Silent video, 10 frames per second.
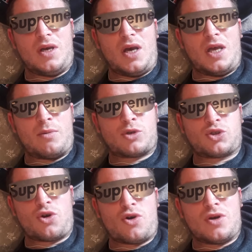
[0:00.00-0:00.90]
And I'm
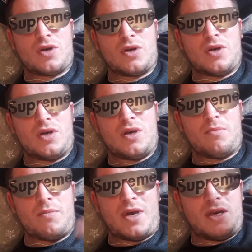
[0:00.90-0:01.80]
strong
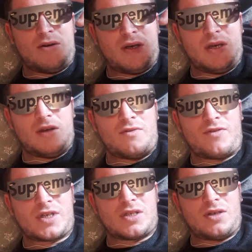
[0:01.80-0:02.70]
mentally and
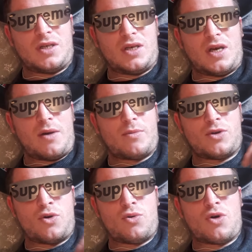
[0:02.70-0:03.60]
physically. I'm on a
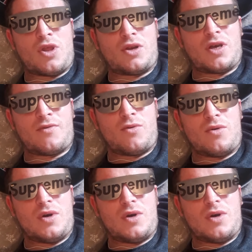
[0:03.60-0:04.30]
whole other level.